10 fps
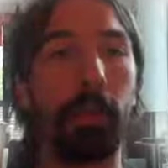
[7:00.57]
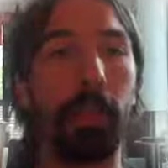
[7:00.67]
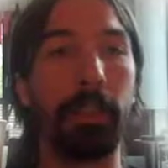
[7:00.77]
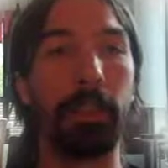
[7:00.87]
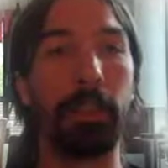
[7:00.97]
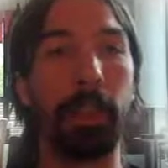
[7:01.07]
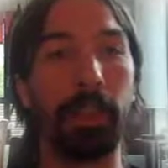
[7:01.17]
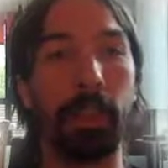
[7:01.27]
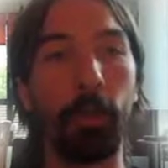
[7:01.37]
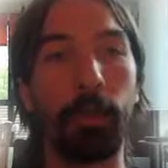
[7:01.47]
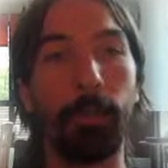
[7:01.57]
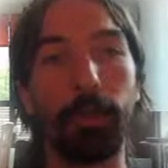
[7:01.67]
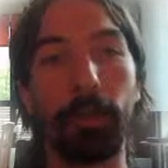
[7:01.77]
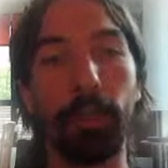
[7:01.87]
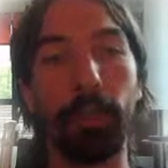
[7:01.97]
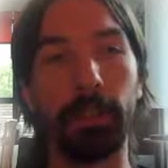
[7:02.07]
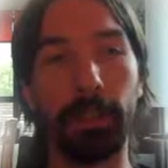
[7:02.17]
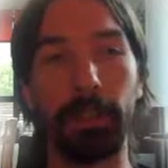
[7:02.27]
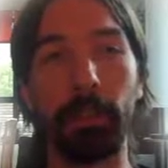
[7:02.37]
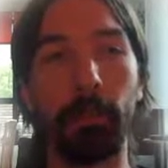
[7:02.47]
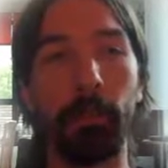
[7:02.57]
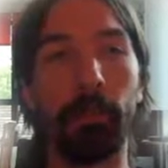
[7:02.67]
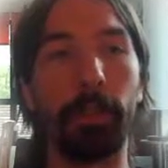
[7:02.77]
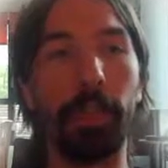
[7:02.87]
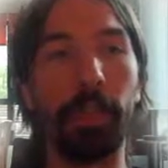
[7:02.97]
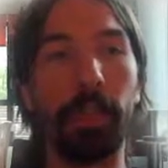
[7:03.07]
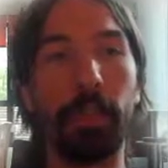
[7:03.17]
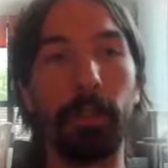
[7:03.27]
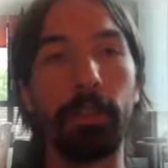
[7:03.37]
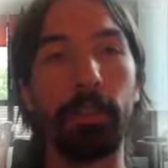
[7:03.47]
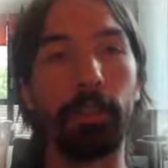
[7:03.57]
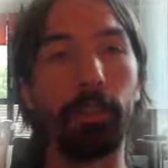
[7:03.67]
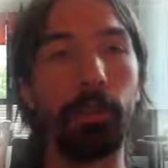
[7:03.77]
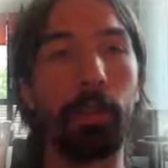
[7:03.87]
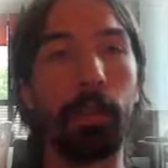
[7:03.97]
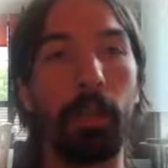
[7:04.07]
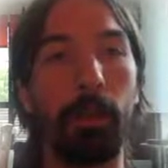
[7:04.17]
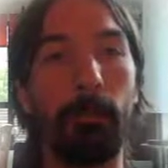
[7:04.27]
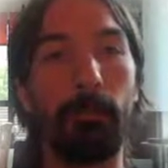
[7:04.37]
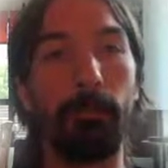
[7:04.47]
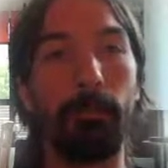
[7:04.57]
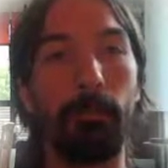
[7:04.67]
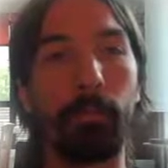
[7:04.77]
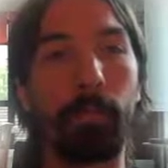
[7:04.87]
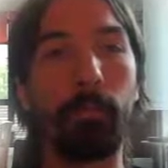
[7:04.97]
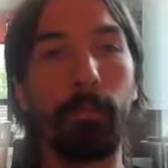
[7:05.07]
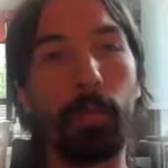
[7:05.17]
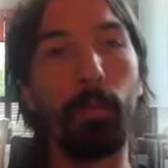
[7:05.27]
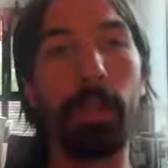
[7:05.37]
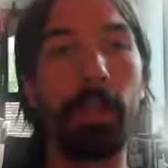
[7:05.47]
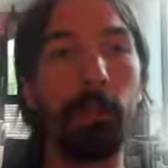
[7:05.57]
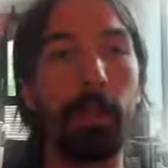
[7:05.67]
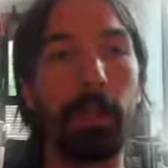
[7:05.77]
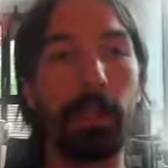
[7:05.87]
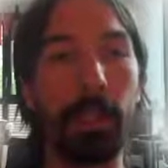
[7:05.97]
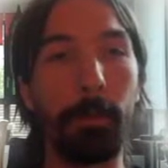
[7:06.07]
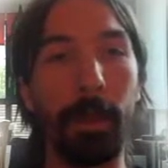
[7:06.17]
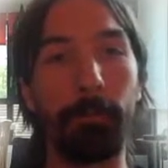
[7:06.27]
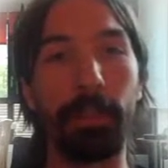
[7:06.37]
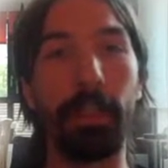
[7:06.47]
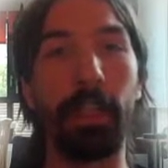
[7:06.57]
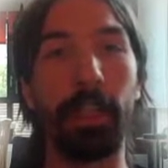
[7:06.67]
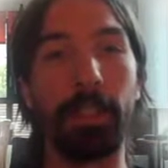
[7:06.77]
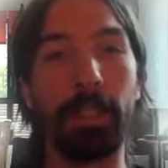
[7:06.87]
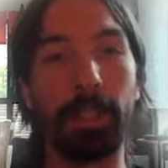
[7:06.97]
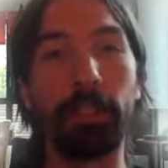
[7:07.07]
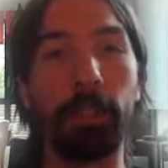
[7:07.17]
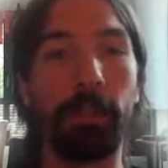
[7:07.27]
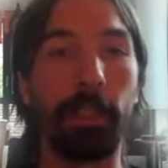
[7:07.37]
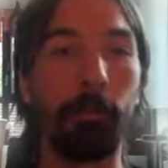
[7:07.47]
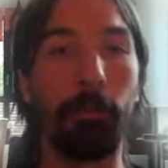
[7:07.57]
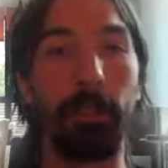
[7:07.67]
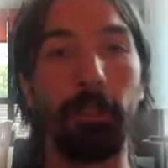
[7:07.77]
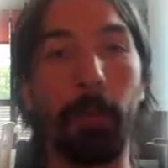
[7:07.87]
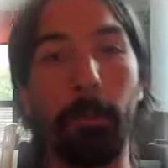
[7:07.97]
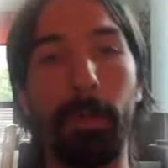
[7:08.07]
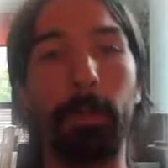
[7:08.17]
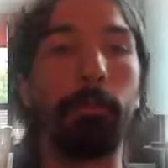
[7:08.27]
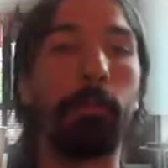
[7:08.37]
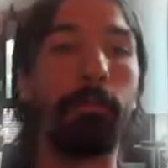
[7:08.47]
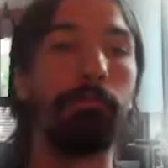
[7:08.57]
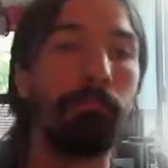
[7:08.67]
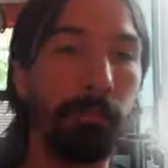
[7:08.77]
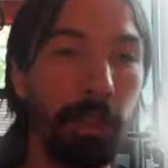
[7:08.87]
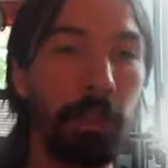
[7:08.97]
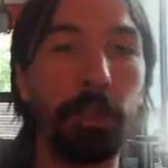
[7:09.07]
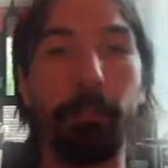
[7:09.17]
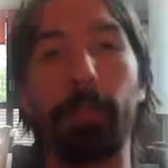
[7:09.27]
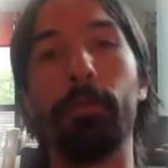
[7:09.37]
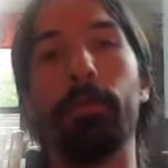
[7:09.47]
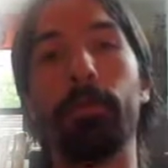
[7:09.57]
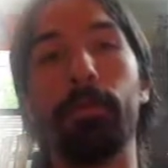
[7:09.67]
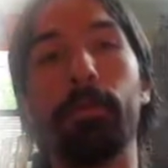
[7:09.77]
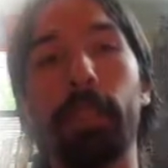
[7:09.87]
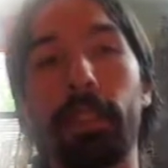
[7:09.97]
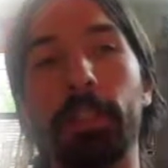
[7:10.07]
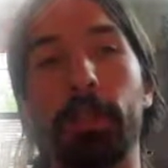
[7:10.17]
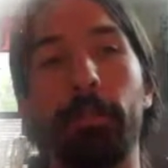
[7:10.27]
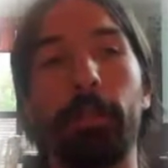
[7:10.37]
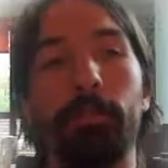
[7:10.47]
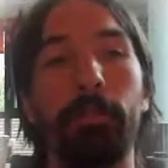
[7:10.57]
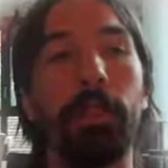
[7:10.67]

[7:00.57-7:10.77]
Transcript: at the at the output this is not the goal here so um, we will keep everything as integers and we want a mapping from integer value to integer value